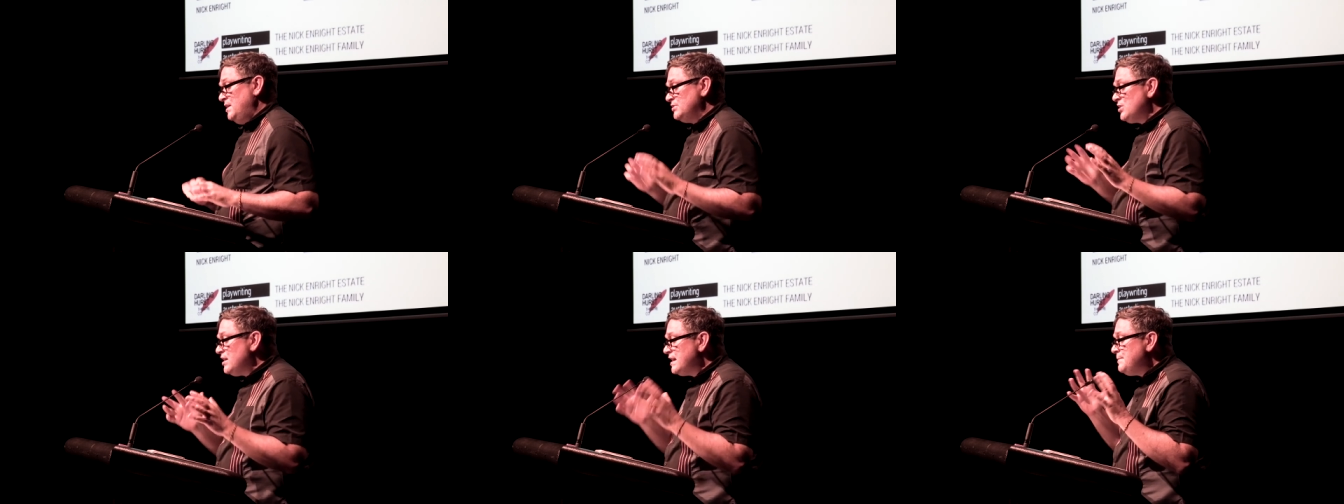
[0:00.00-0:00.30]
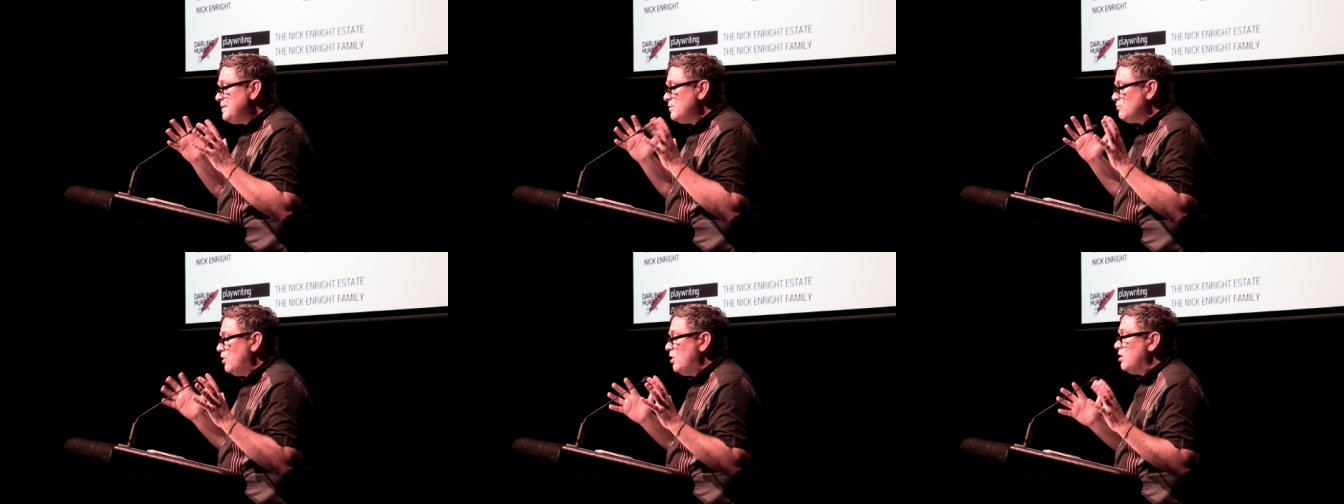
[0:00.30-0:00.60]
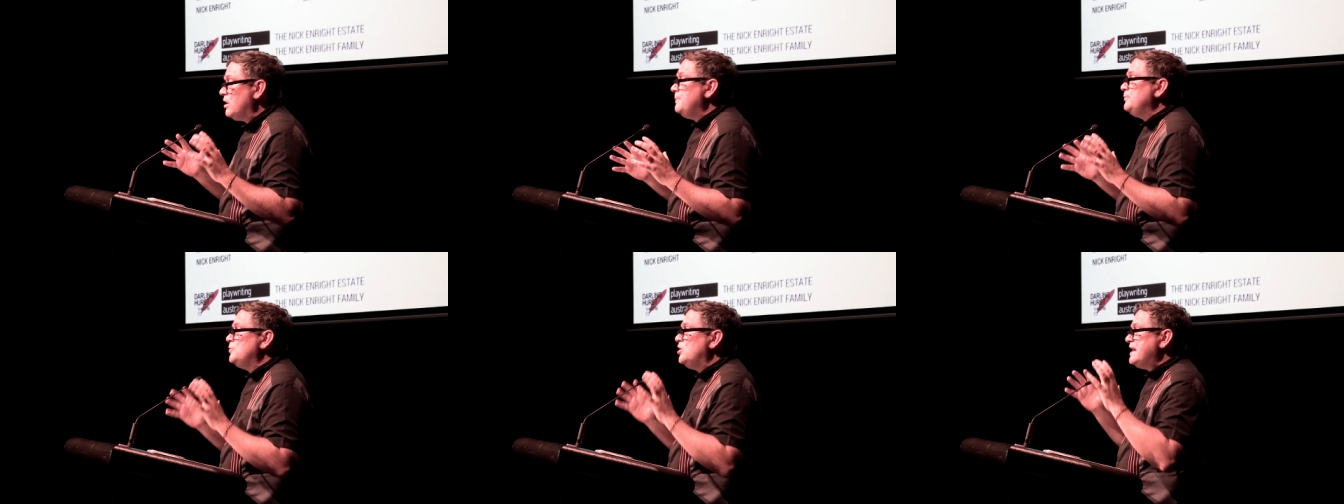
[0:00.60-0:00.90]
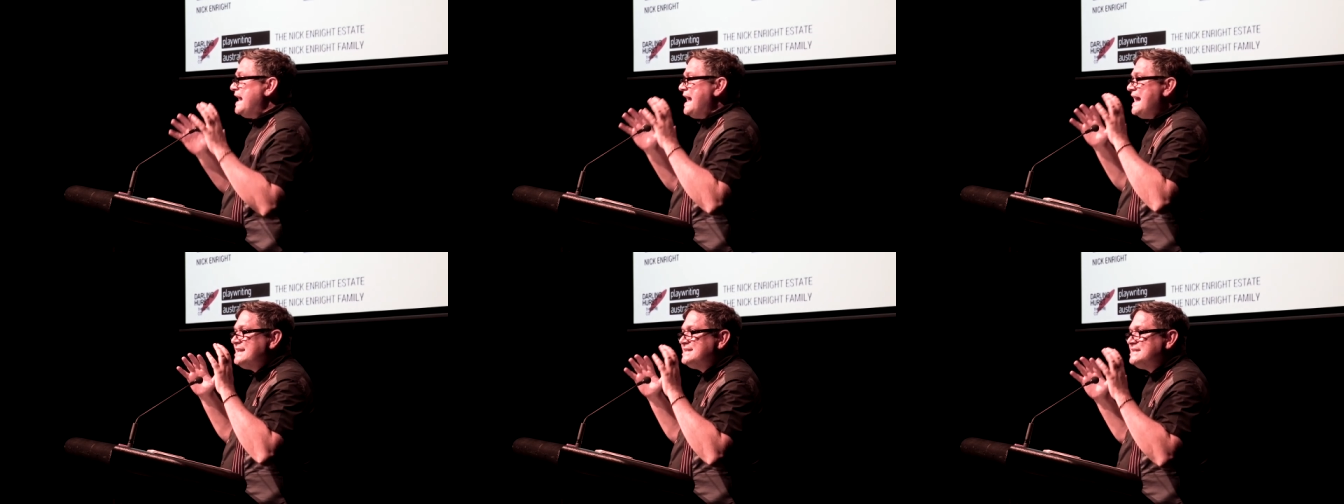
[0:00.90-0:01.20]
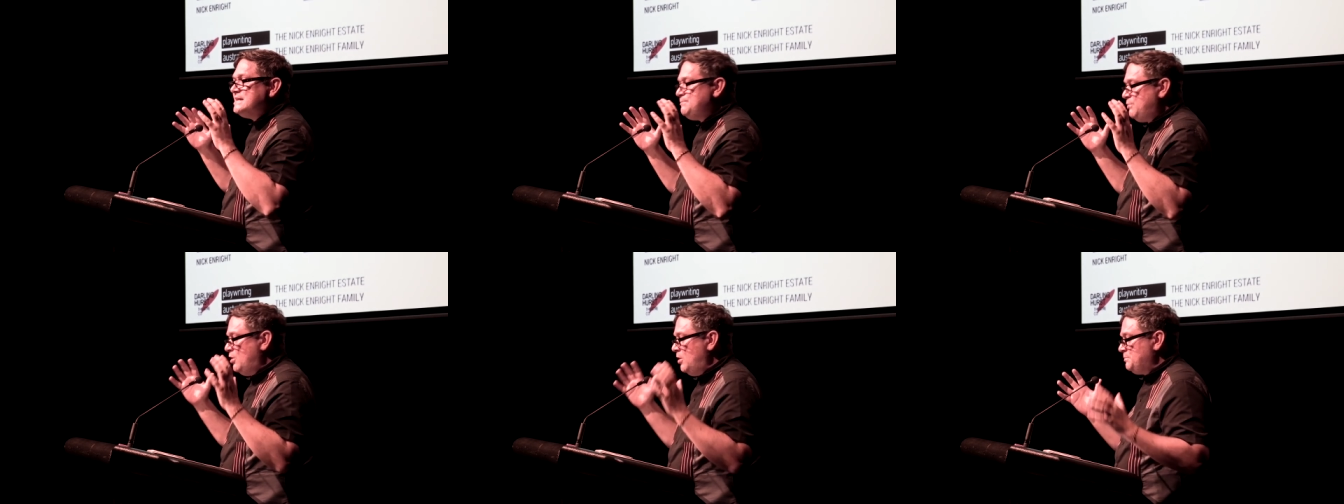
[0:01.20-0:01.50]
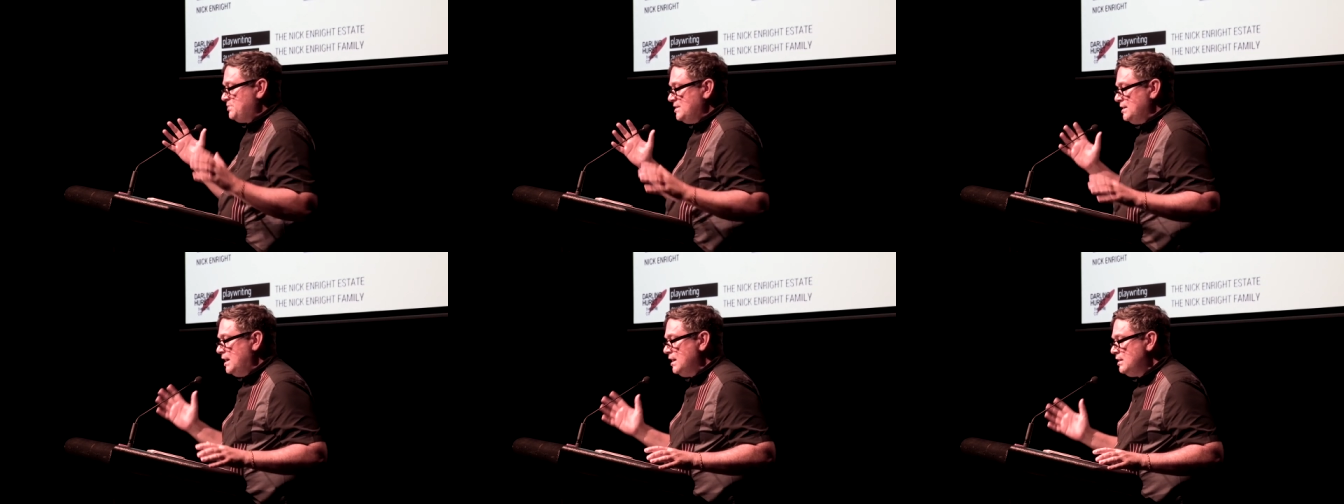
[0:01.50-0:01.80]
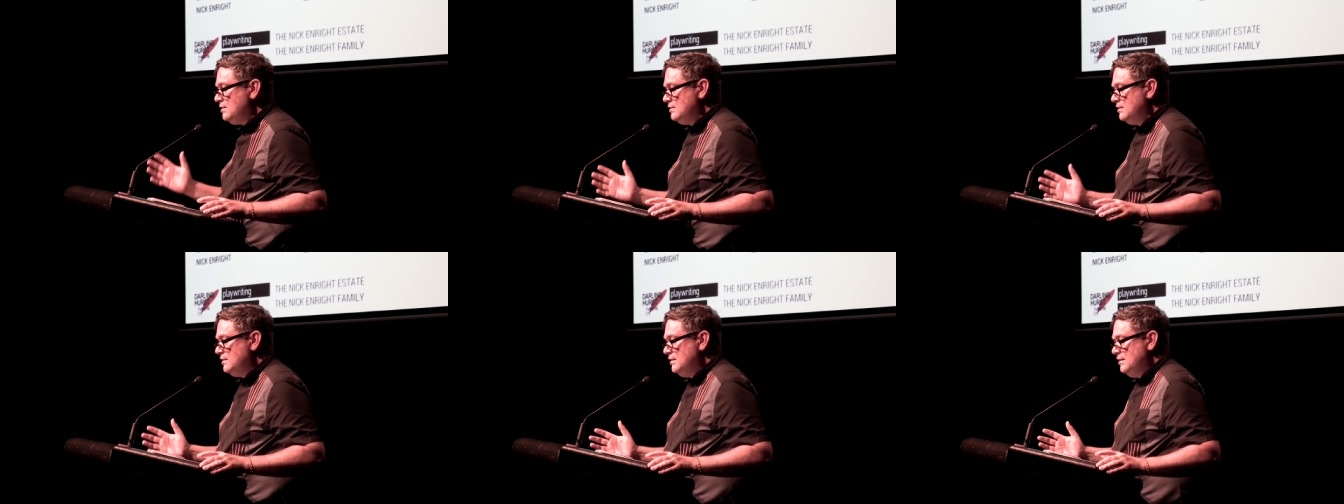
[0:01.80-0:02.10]
Now, don't get me wrong, I'm not anti
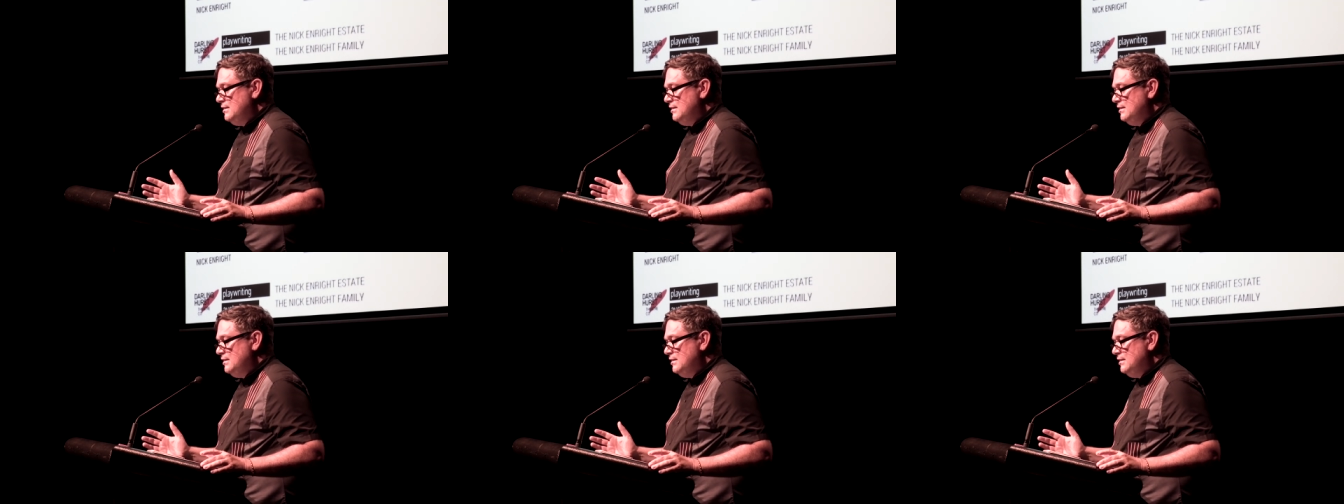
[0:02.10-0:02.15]
popular.